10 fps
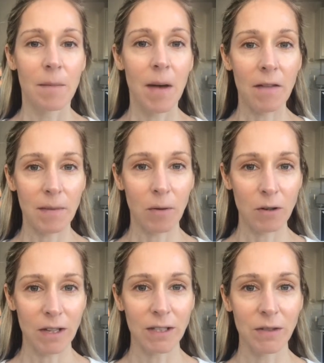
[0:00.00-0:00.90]
The perfect
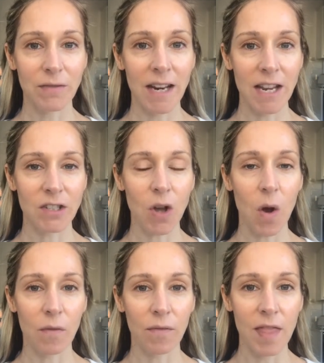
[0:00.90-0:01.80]
product to finish
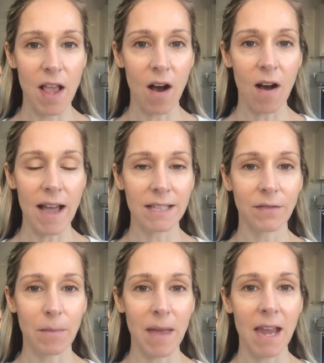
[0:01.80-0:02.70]
off the
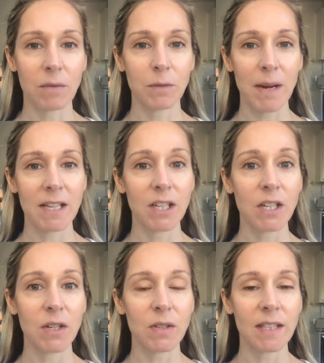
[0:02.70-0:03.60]
eyes for me would be to
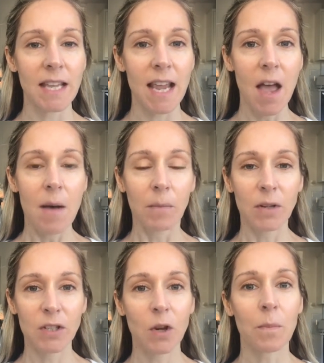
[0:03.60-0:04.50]
use the
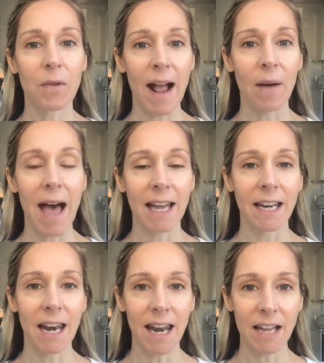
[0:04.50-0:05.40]
Body Shop Brow
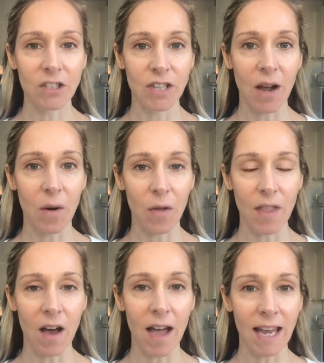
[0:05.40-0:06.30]
and Lash Gel
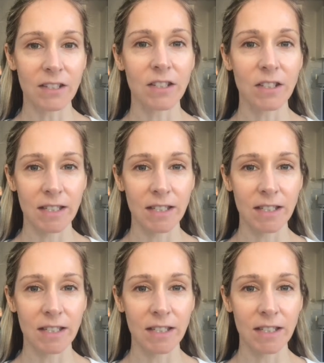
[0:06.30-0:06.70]
on the eyelashes,